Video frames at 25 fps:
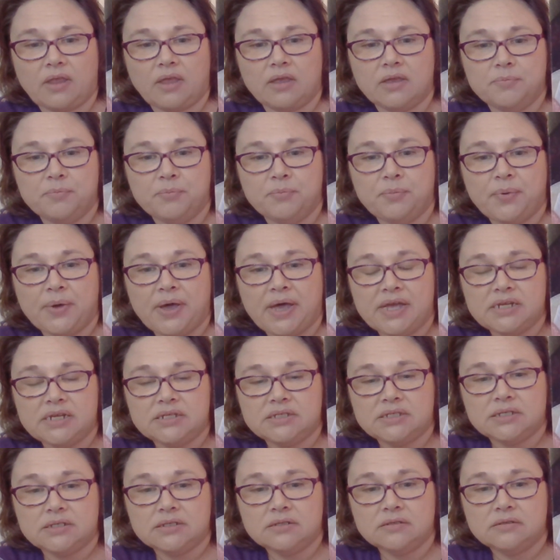But
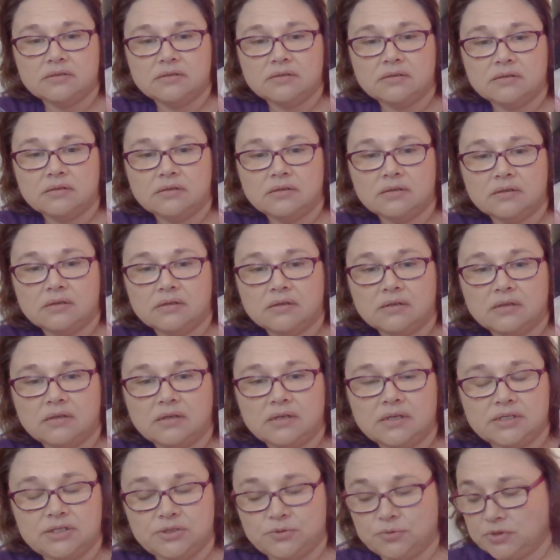
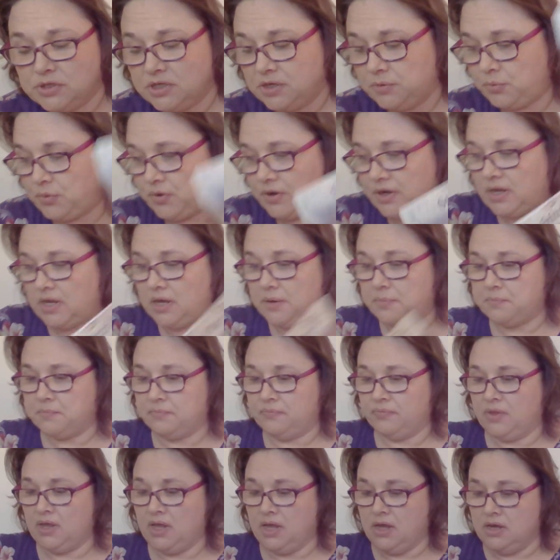it's really pretty.
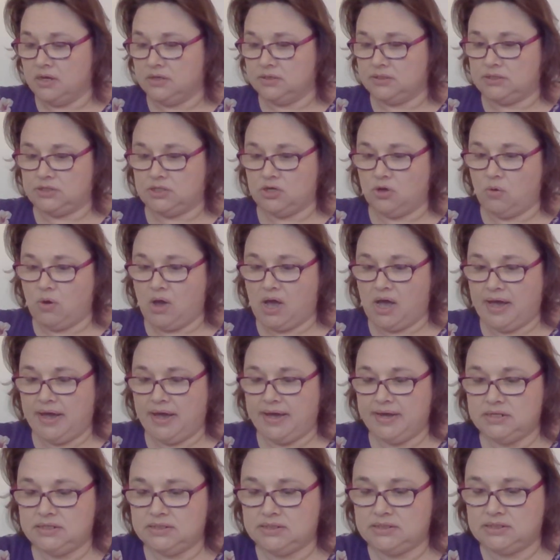So
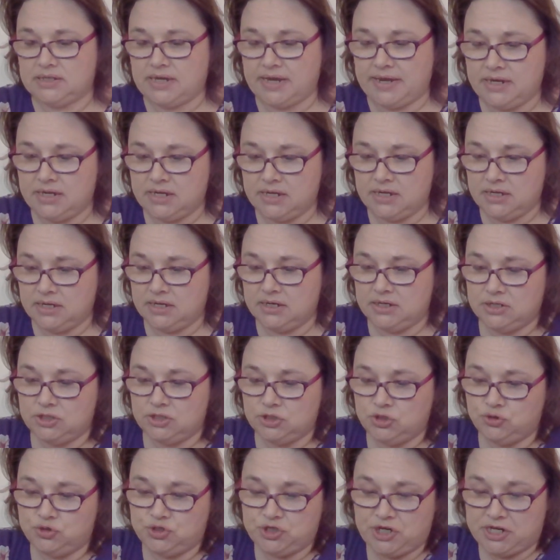I decided
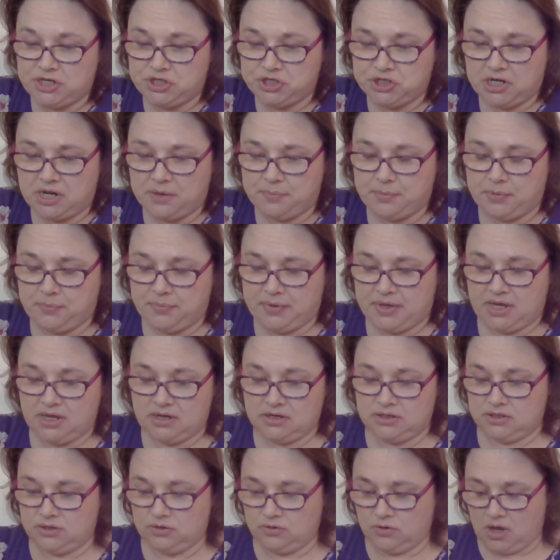to change it up a
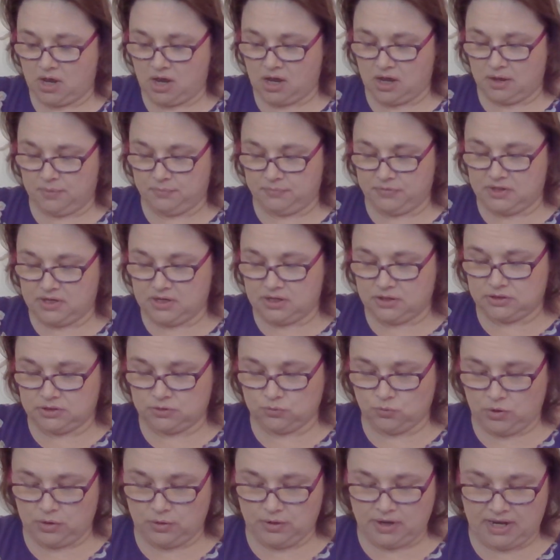bit.
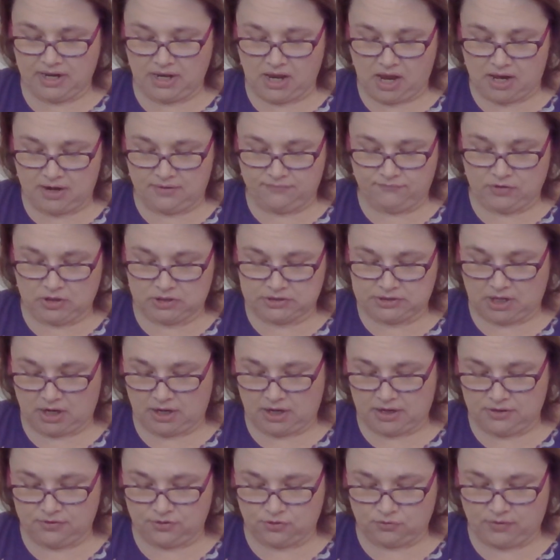We had gotten
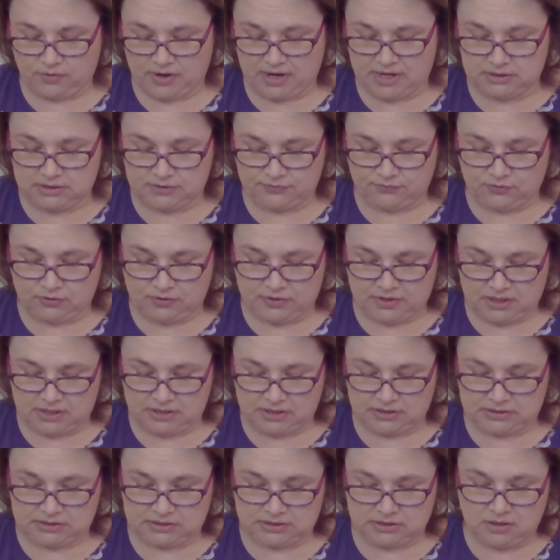Valdani threads for
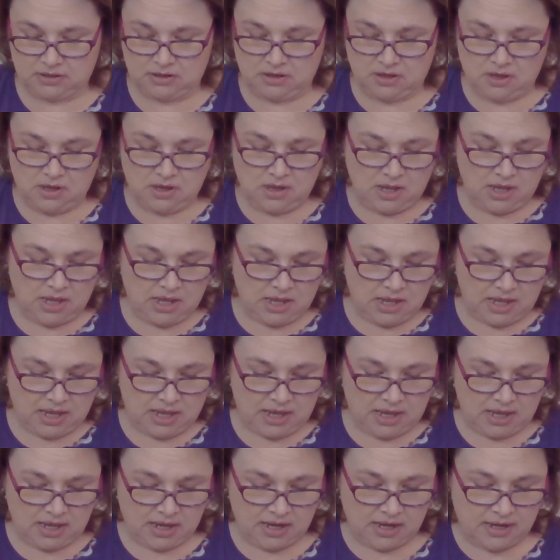this,
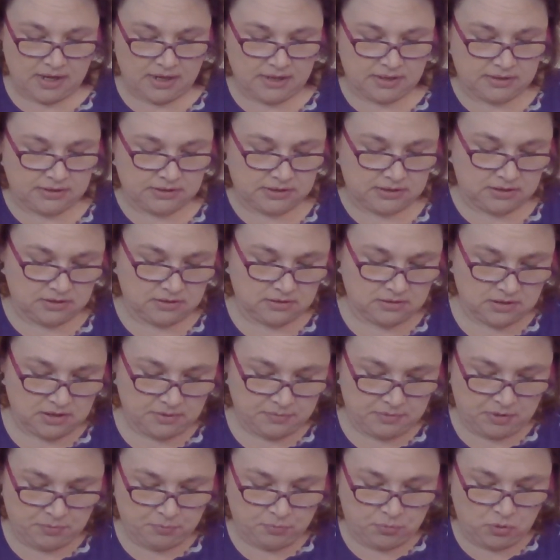and let
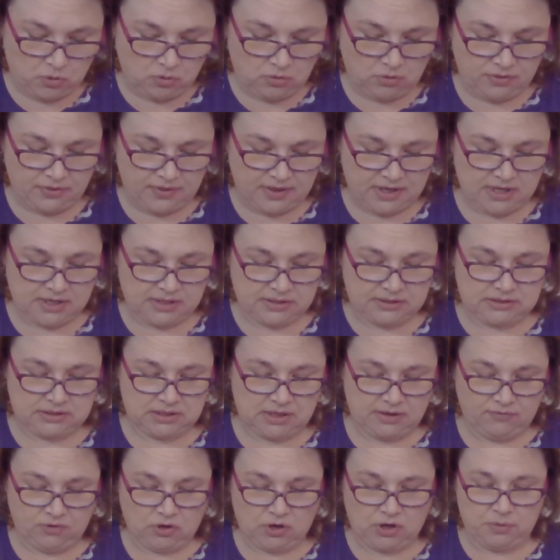me pull this.
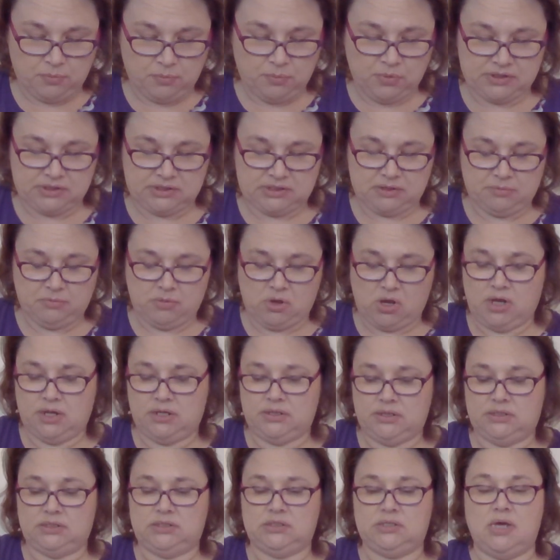I've already put some
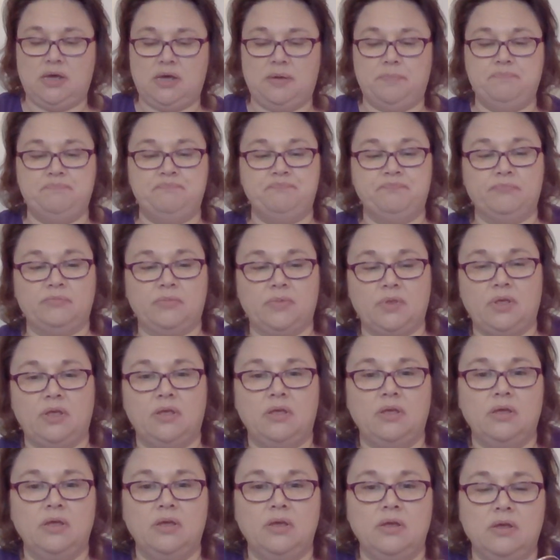on
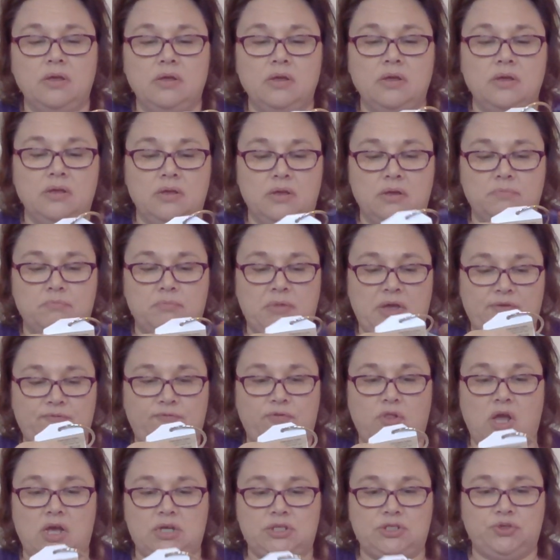my
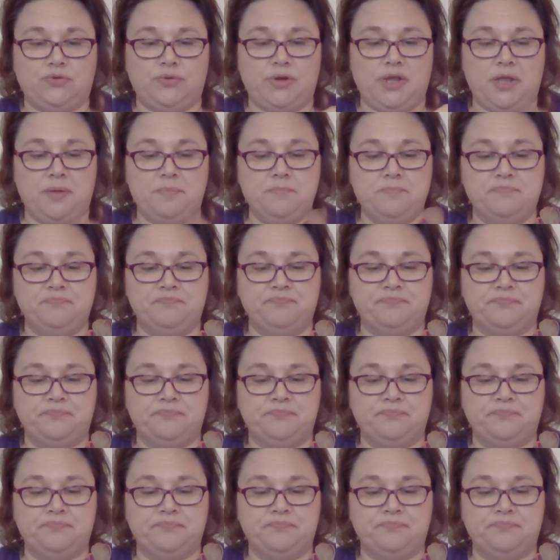floss ring.